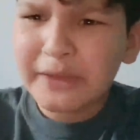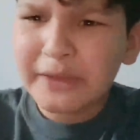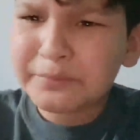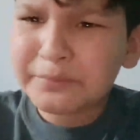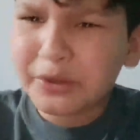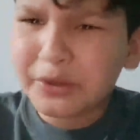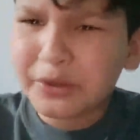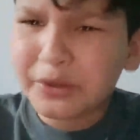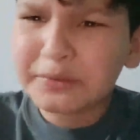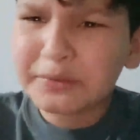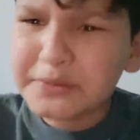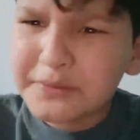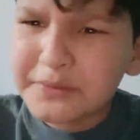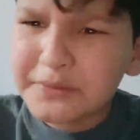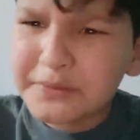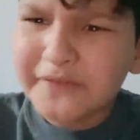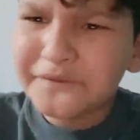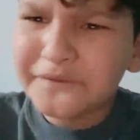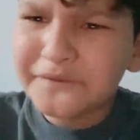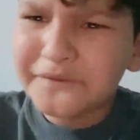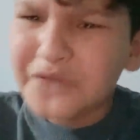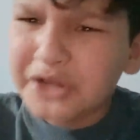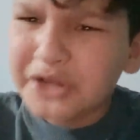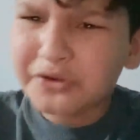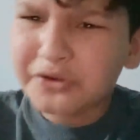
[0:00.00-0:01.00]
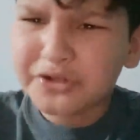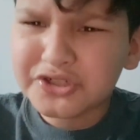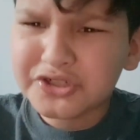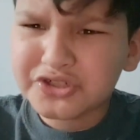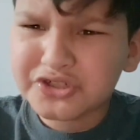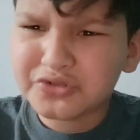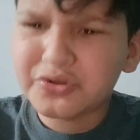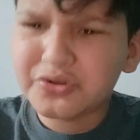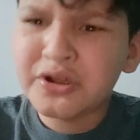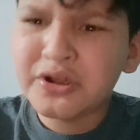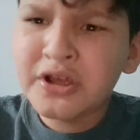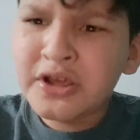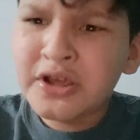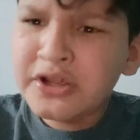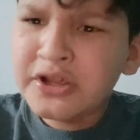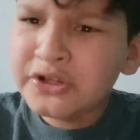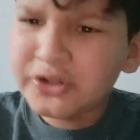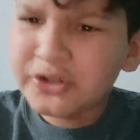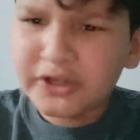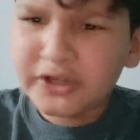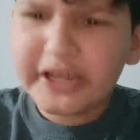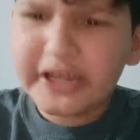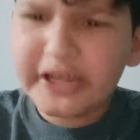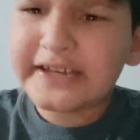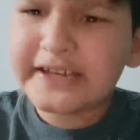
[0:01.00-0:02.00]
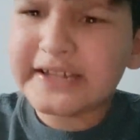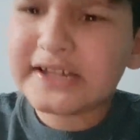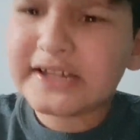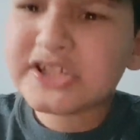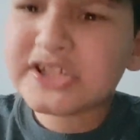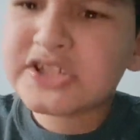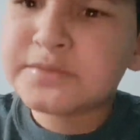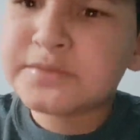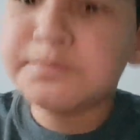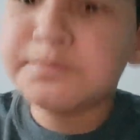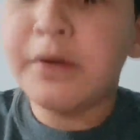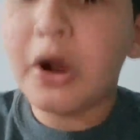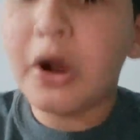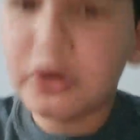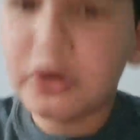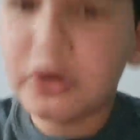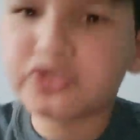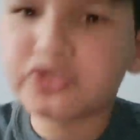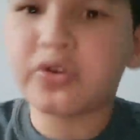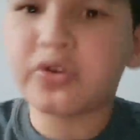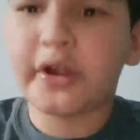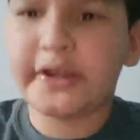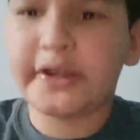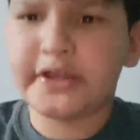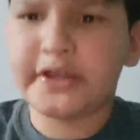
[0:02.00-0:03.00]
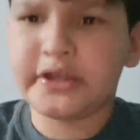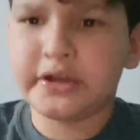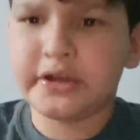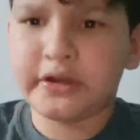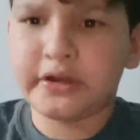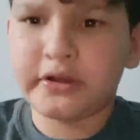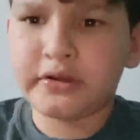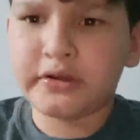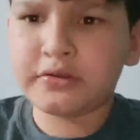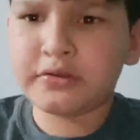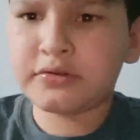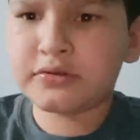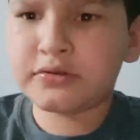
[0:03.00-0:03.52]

You can't probably make a video because you're getting exposed right here.